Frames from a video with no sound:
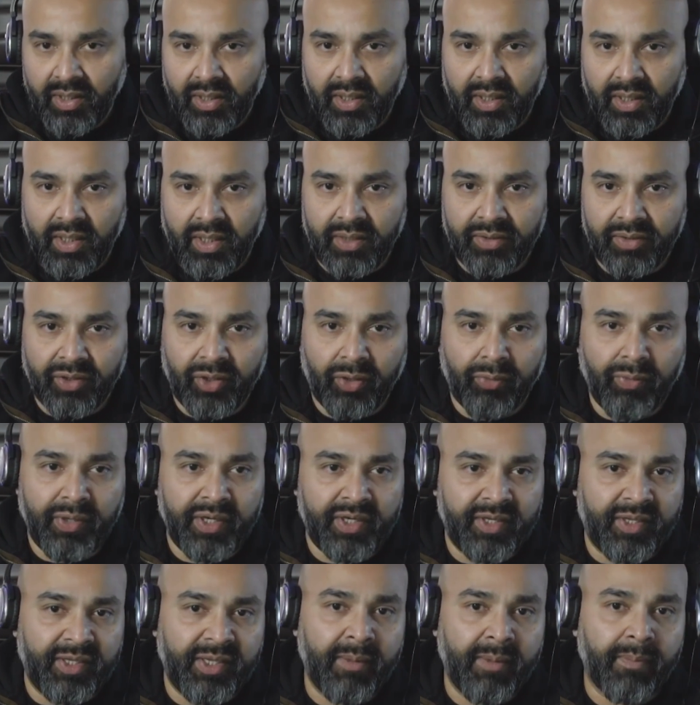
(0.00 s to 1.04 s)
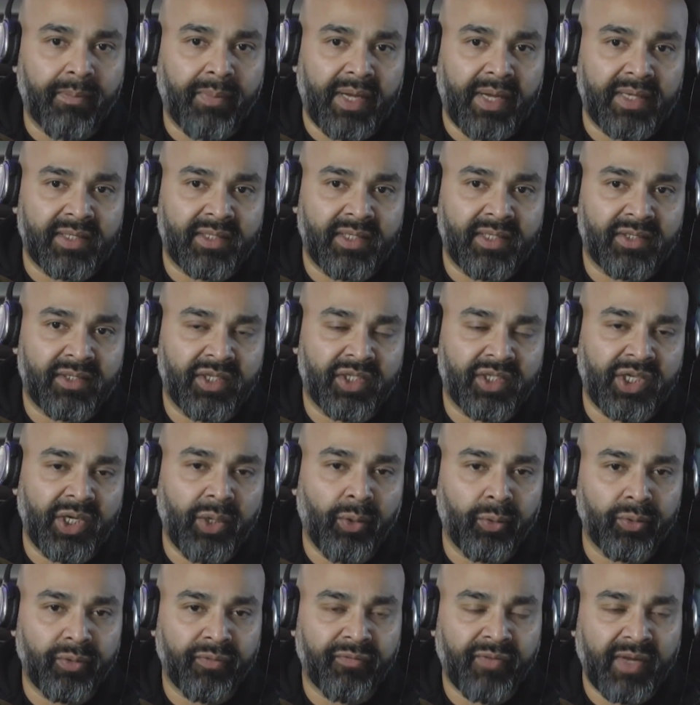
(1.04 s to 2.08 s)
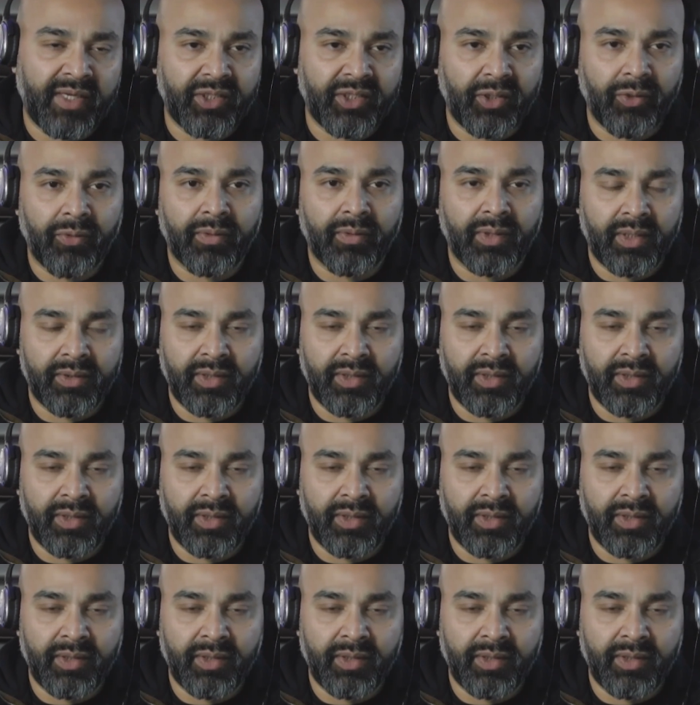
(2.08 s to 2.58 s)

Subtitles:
the greater the impact is to shareholder value.